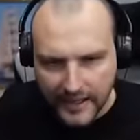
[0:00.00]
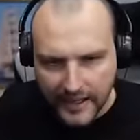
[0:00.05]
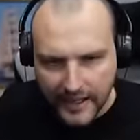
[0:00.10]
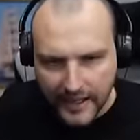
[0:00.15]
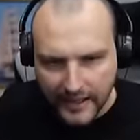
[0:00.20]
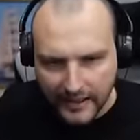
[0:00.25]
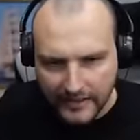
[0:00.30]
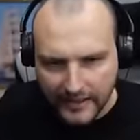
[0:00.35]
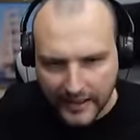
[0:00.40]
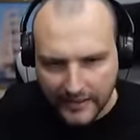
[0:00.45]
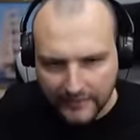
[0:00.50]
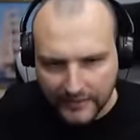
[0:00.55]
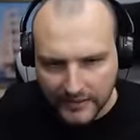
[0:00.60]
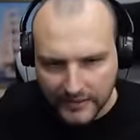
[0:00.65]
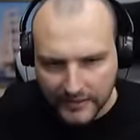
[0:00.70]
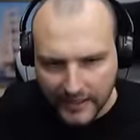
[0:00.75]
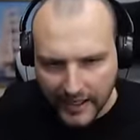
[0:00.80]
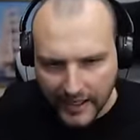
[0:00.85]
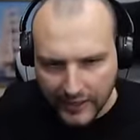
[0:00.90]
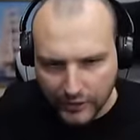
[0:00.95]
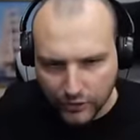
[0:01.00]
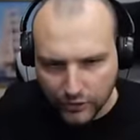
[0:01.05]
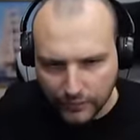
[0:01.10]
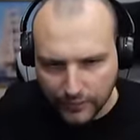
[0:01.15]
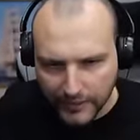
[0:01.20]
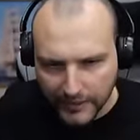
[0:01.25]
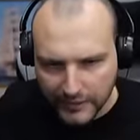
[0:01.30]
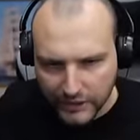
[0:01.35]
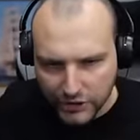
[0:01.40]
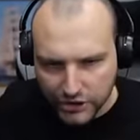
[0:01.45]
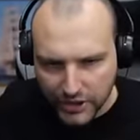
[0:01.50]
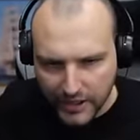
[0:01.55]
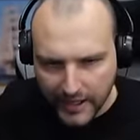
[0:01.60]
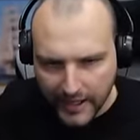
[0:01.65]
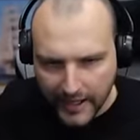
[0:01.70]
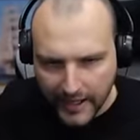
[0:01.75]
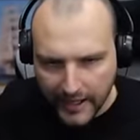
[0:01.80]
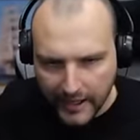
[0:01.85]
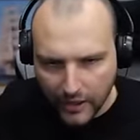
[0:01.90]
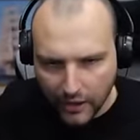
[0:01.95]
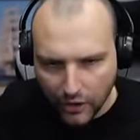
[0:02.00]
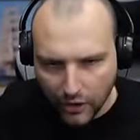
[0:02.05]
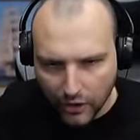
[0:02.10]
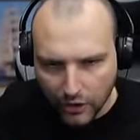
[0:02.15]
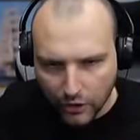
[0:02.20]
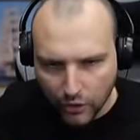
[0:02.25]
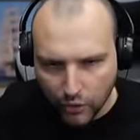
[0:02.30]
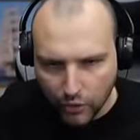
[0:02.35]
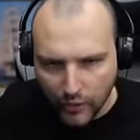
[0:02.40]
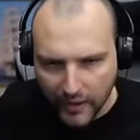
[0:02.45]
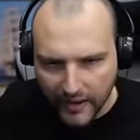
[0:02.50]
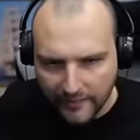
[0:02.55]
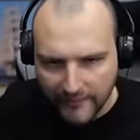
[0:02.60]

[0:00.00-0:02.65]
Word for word: and I will try to punish Leo or whoever